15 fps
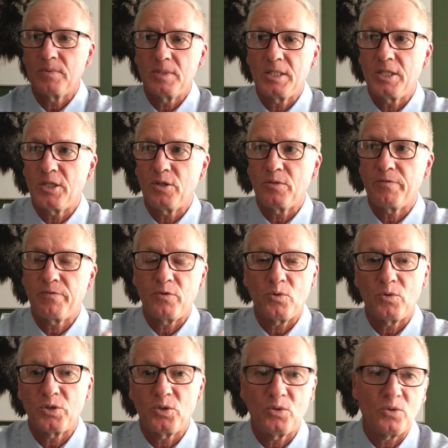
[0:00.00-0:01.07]
you know,
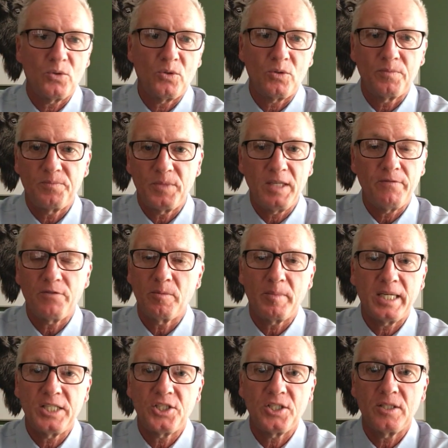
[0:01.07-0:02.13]
for your
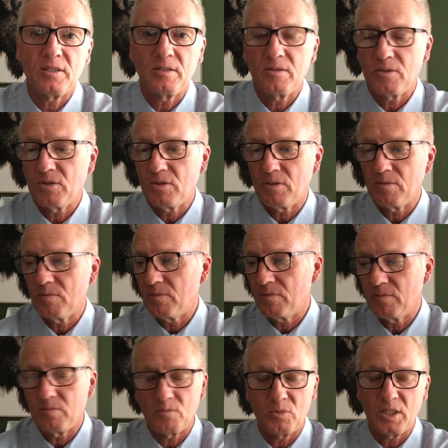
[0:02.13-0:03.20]
information or
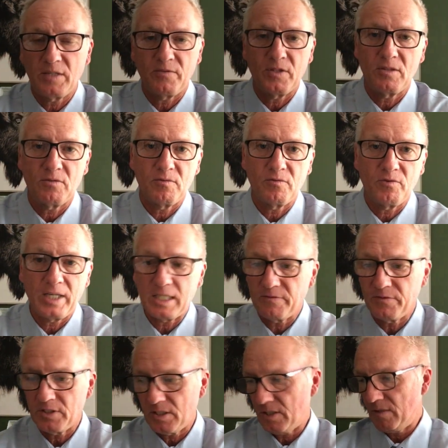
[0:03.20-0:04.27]
whatever the
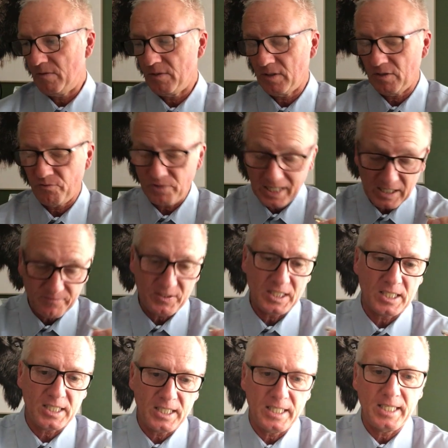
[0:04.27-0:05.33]

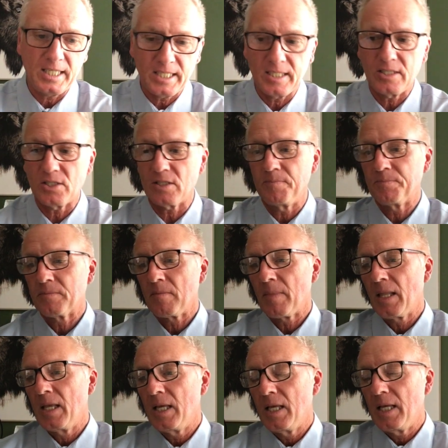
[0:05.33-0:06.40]
relevancy is.
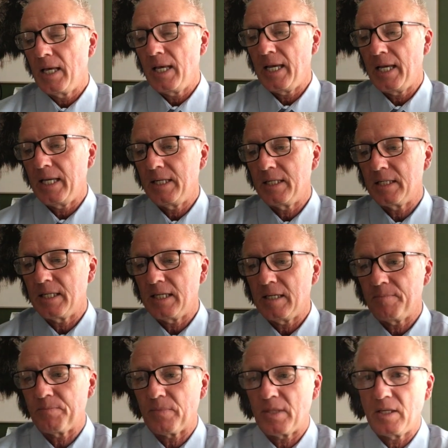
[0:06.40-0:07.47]
And
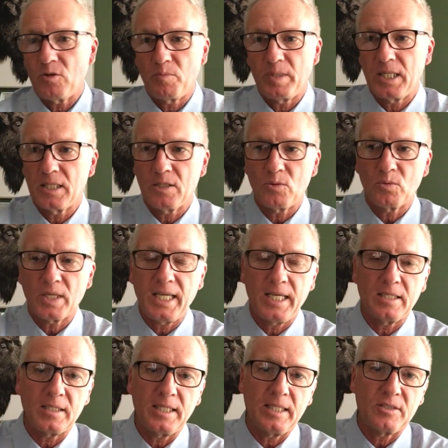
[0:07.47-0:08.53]
there'll be a little
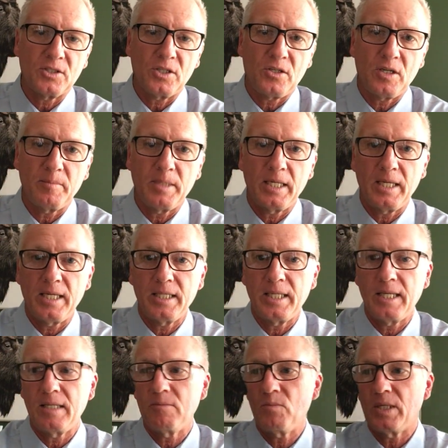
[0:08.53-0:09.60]
countdown timer, and
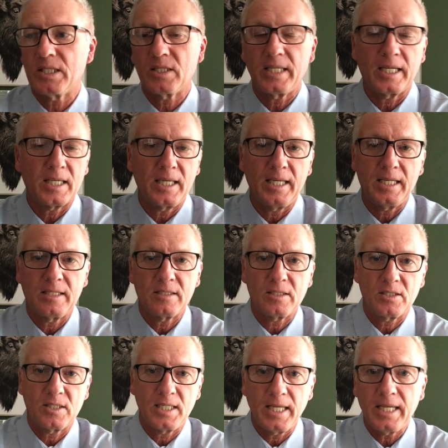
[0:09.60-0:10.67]
then once that
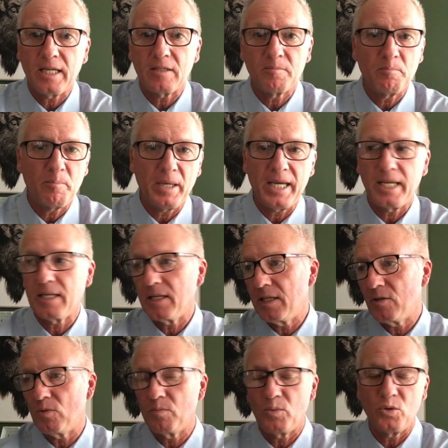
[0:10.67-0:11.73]
counts down, bang,
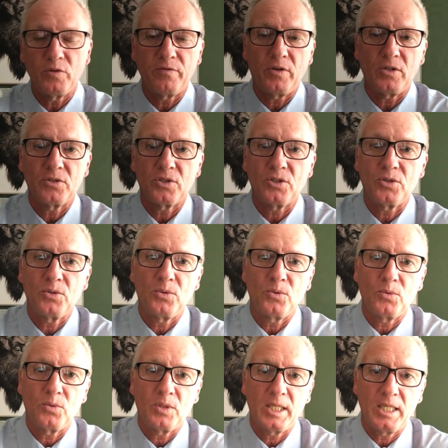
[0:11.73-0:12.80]
it'll move on
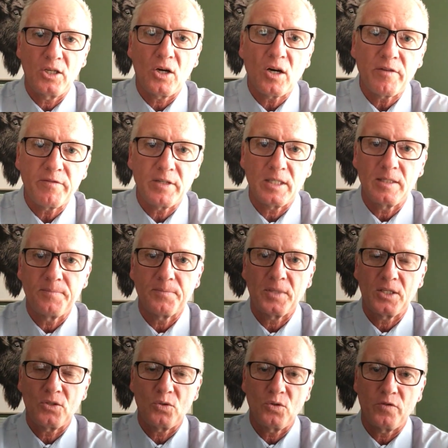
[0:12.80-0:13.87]
to the offer
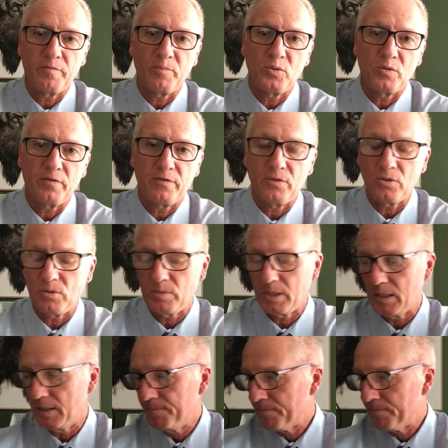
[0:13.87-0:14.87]
that you've put forward.